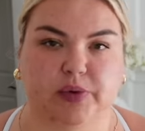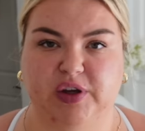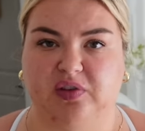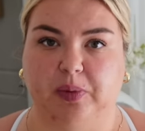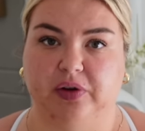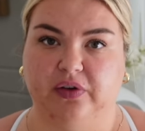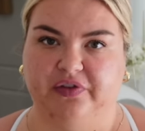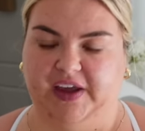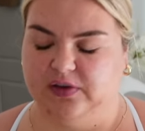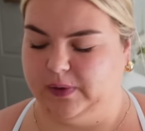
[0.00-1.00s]
reusable little
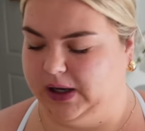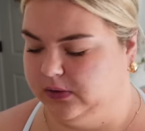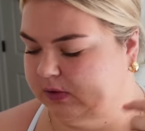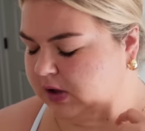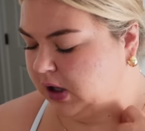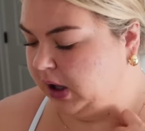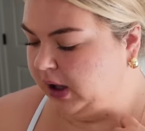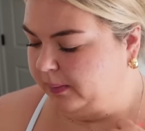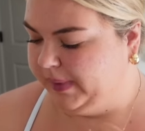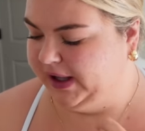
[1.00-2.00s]
face rounds.
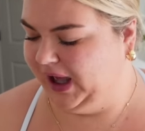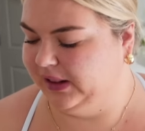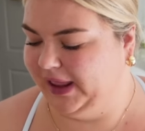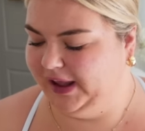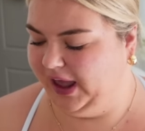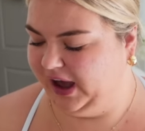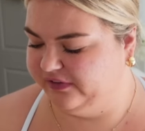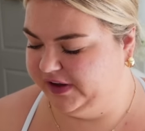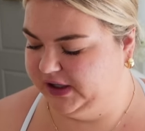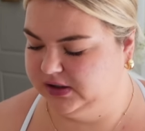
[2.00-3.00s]
But I like
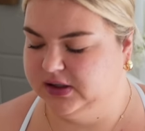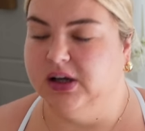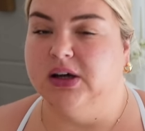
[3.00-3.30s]
having